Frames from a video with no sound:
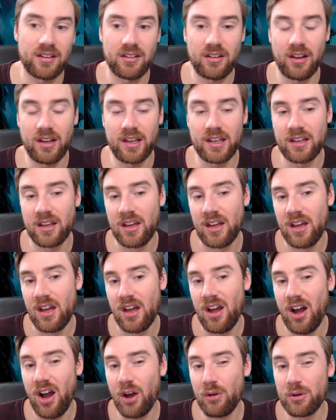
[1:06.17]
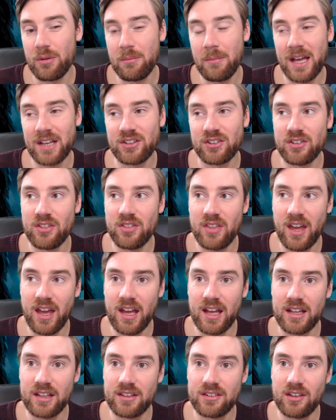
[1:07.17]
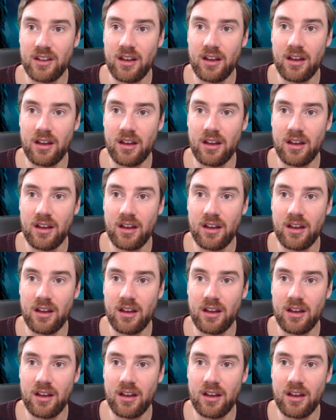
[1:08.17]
Like, I would imagine that